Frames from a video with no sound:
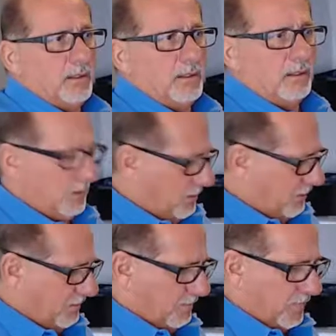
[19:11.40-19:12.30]
It was
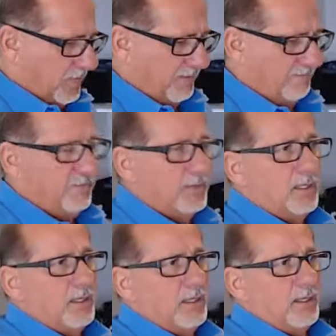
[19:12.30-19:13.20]
between my
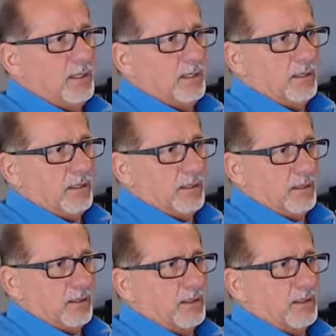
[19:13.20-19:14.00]
husband and his sister.